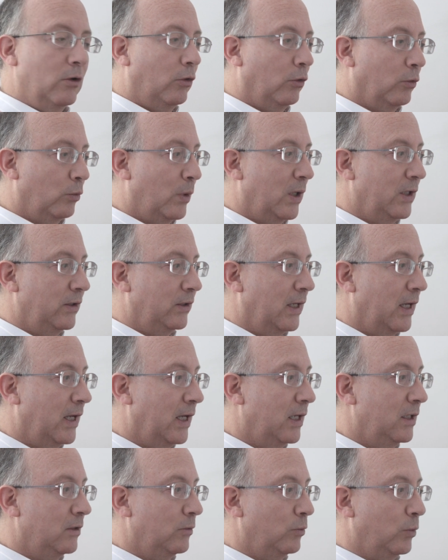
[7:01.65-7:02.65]
On one
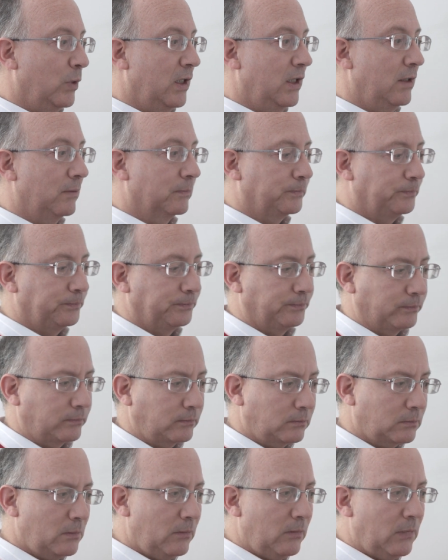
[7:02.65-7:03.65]
hand, we
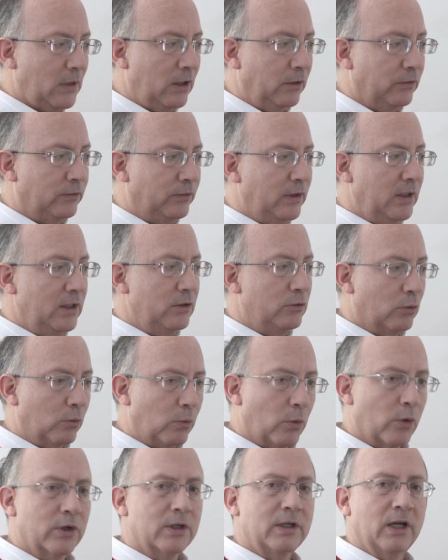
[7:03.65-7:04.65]
see the
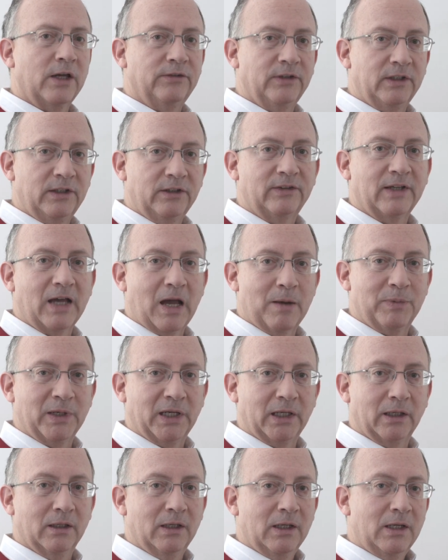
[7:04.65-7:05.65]
work as it is
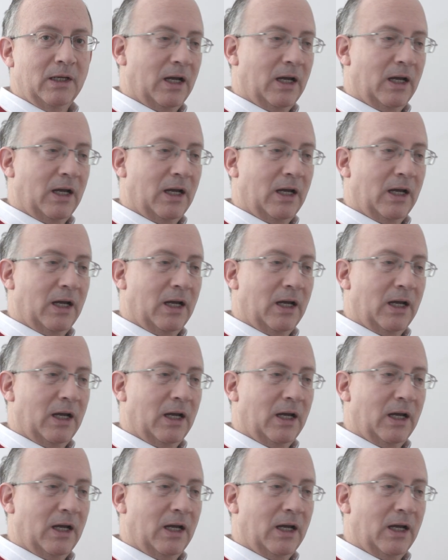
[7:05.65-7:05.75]
happening,